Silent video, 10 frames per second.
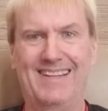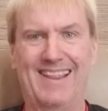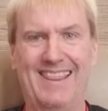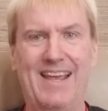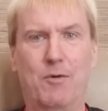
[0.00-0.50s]

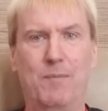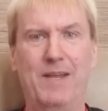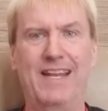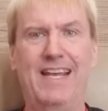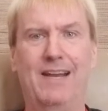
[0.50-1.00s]
think would be
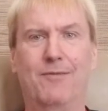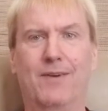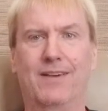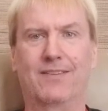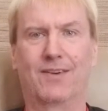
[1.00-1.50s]
needed for
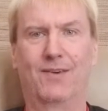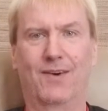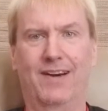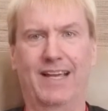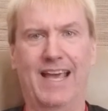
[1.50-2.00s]
this in
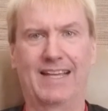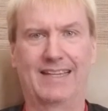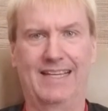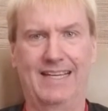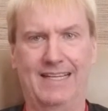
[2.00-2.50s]
order to get
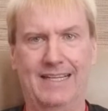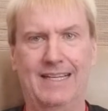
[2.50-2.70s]
the